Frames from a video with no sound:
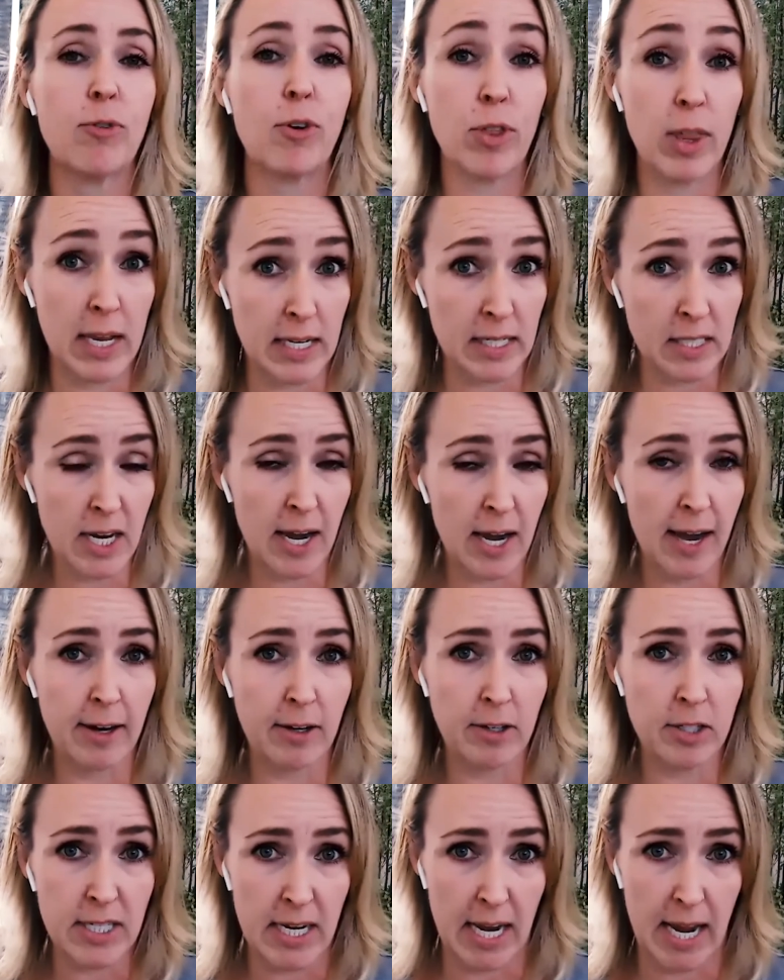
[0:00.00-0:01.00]
for the
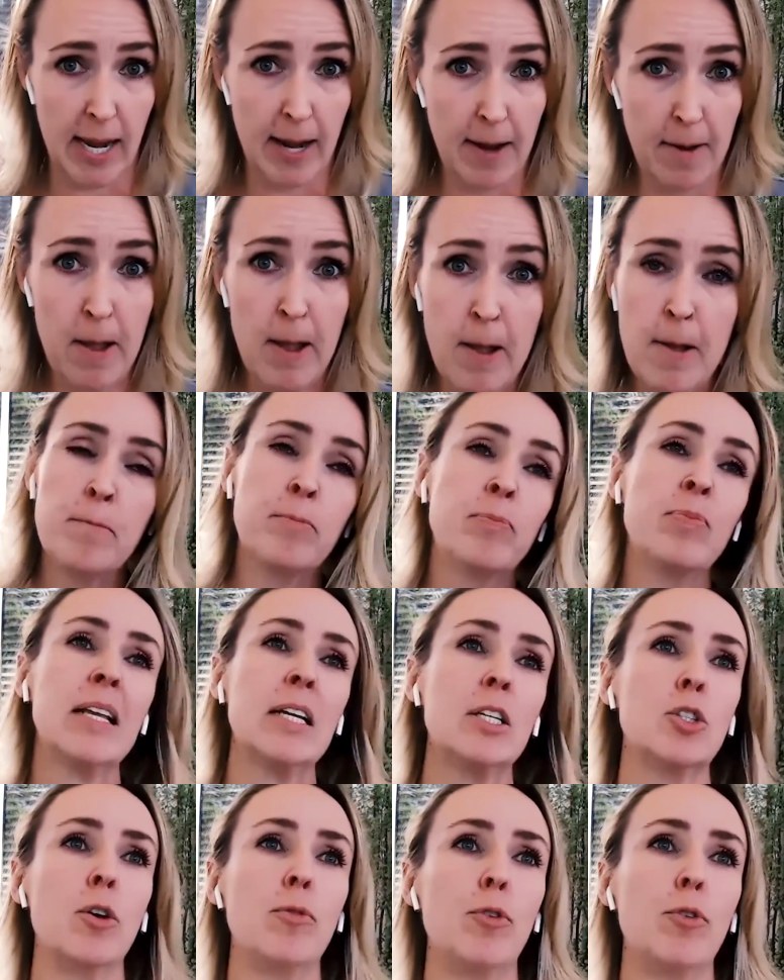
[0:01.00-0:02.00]
entire day.
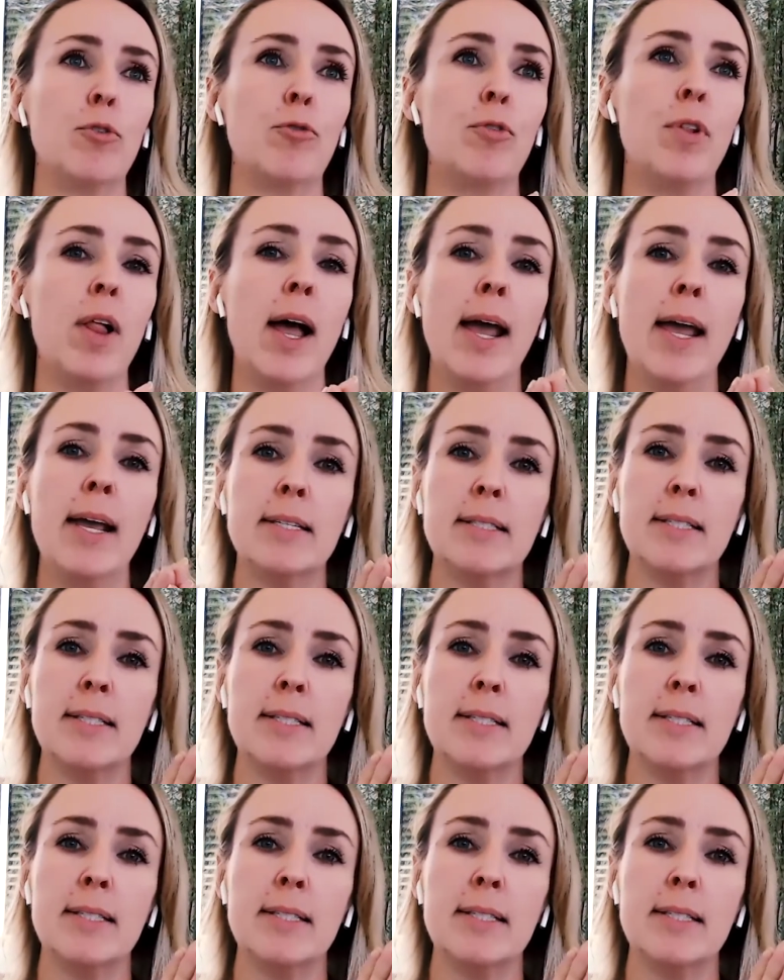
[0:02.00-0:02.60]
So if you're flying,